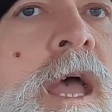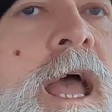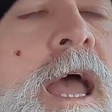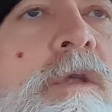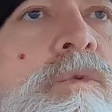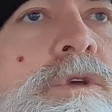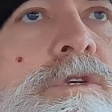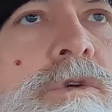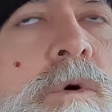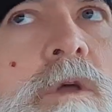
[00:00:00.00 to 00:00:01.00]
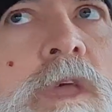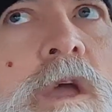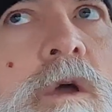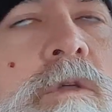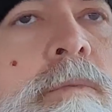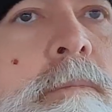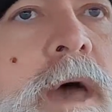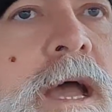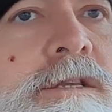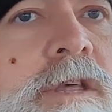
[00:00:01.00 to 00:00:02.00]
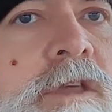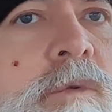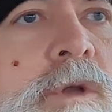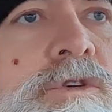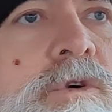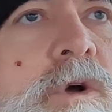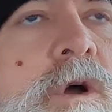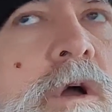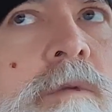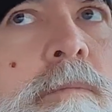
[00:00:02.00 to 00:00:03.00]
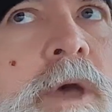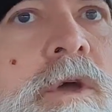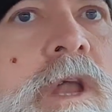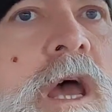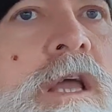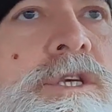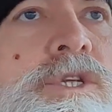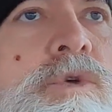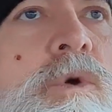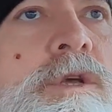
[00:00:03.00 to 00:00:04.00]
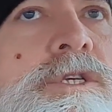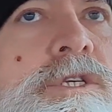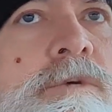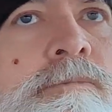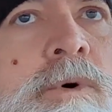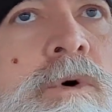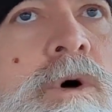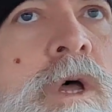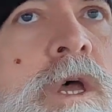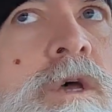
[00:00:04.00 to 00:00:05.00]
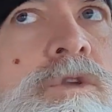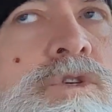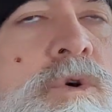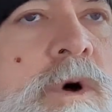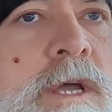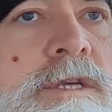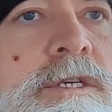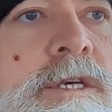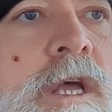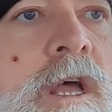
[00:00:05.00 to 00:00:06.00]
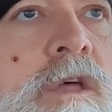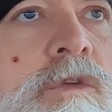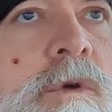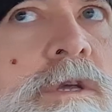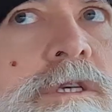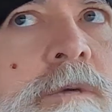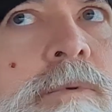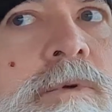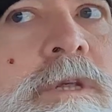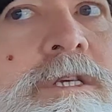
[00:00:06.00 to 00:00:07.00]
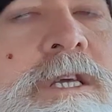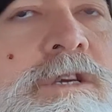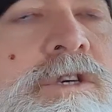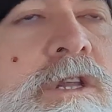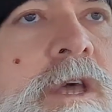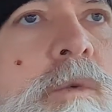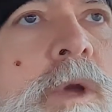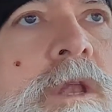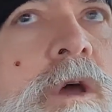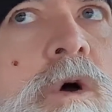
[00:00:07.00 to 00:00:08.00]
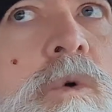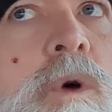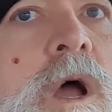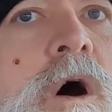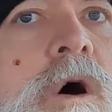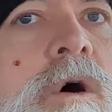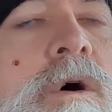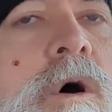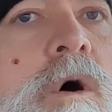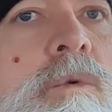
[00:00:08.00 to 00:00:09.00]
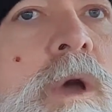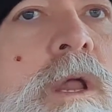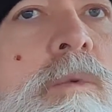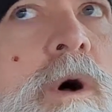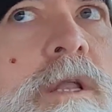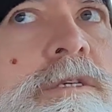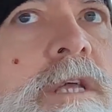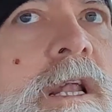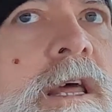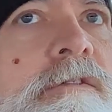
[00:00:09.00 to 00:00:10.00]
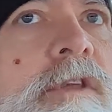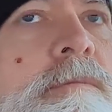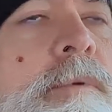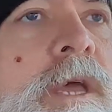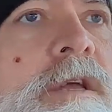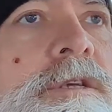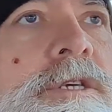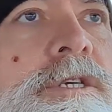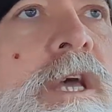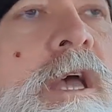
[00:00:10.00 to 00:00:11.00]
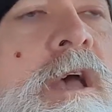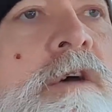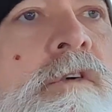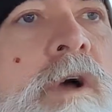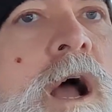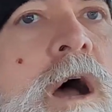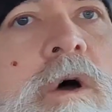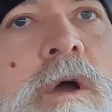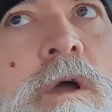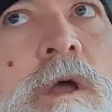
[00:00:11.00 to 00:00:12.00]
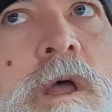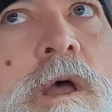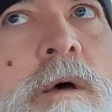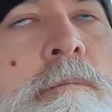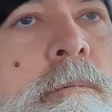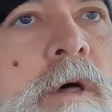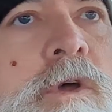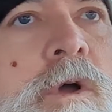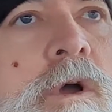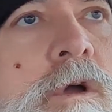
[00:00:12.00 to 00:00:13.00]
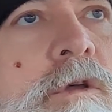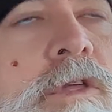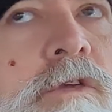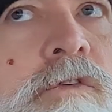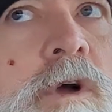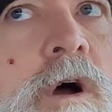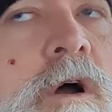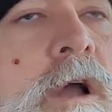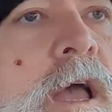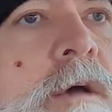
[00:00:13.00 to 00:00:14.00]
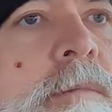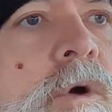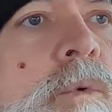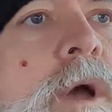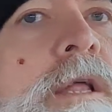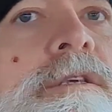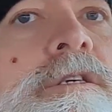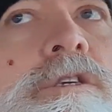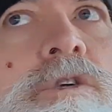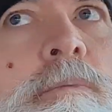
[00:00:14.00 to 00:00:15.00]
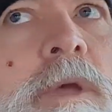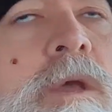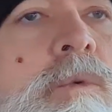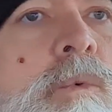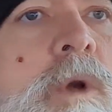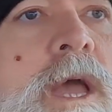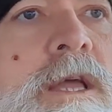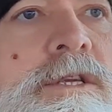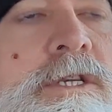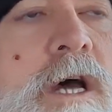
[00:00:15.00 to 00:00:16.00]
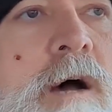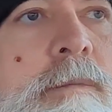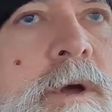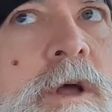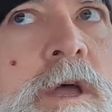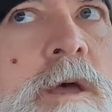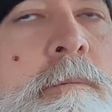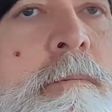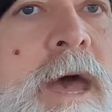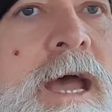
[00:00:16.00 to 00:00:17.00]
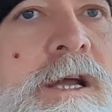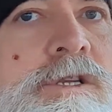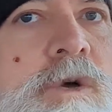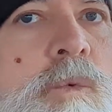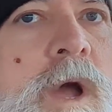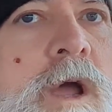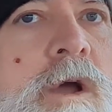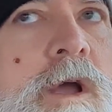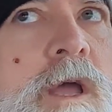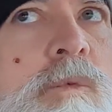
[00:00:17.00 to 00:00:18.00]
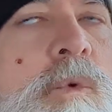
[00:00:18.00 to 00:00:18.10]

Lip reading: and restore the earth back to the original garden paradise through a simple choice, through a simple decision that we know we all already want: to live in peace, for our Mother Earth, for our Emirates to be raised up back to where it